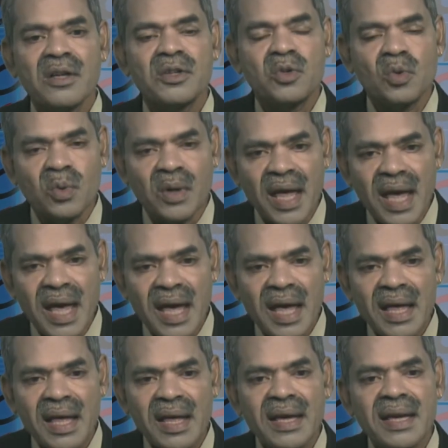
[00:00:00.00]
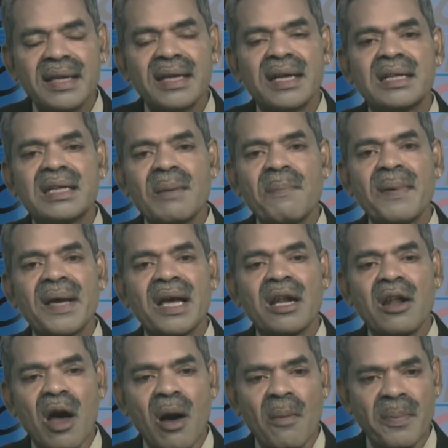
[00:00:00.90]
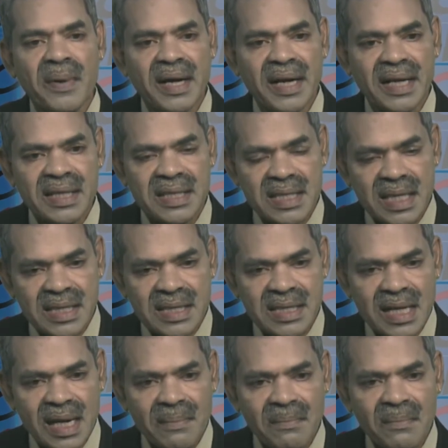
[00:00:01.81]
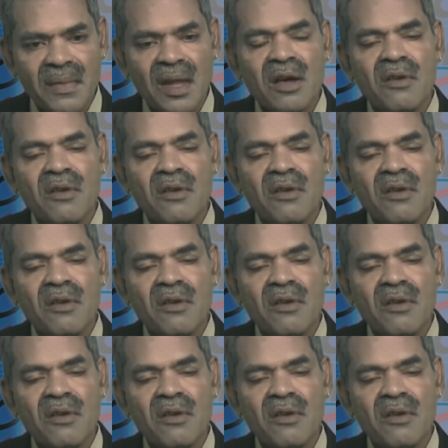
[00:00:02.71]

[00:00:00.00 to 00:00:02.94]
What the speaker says: Today, in a typical operating system,